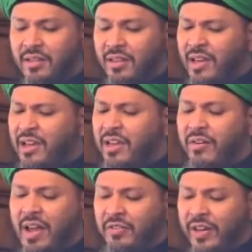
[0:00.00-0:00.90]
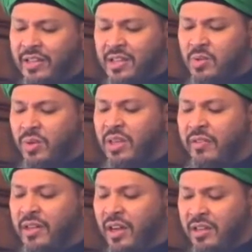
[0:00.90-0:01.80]
their grandfathers were
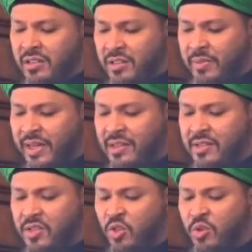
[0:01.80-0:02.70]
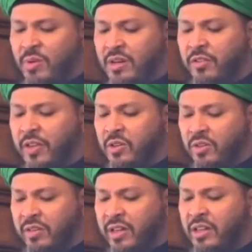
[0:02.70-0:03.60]
given honor by Hazrat Umar
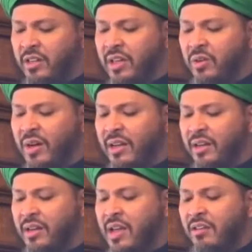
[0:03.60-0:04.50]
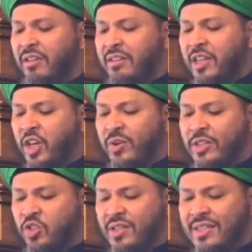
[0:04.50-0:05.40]
al-Faruq radiallahu an, that the
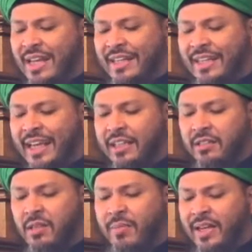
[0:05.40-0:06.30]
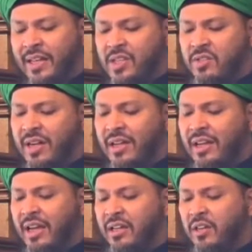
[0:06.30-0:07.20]
Christians had kicked the Bani
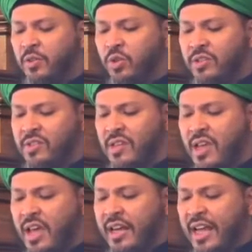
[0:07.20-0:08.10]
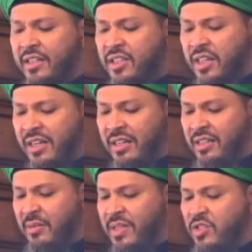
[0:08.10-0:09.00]
Israel out of Quds and had
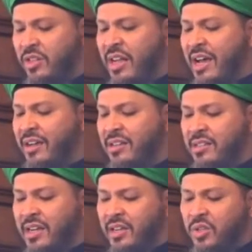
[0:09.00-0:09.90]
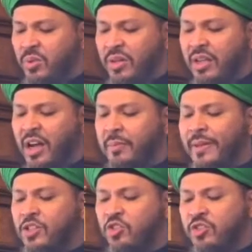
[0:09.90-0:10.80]
turned the Masjid al-Aqsa into a
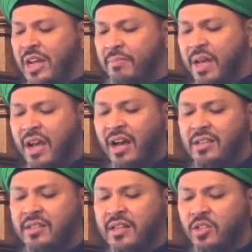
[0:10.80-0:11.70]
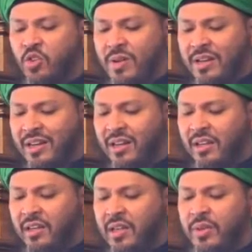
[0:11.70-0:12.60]
garbage dump. Hazrat Umar
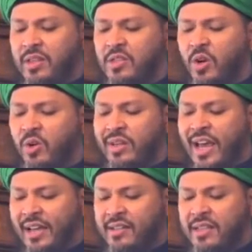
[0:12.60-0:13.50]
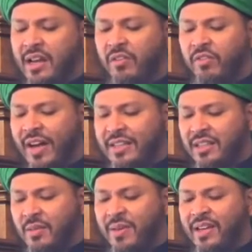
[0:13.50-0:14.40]
cleaned it with his own hands and
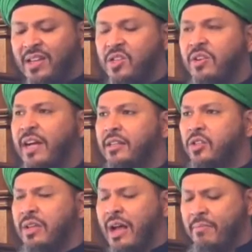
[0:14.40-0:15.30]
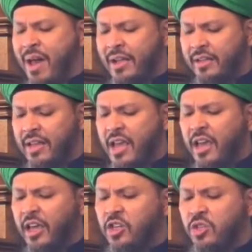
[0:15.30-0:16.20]
invited the Bani Israel to come back.
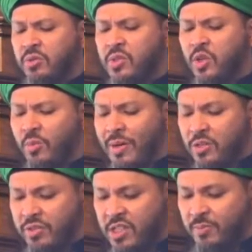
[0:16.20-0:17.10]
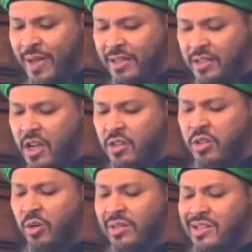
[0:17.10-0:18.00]
He showed so much respect to
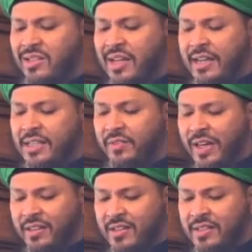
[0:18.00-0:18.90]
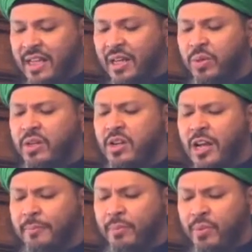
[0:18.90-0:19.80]
the holy sites of others that he would not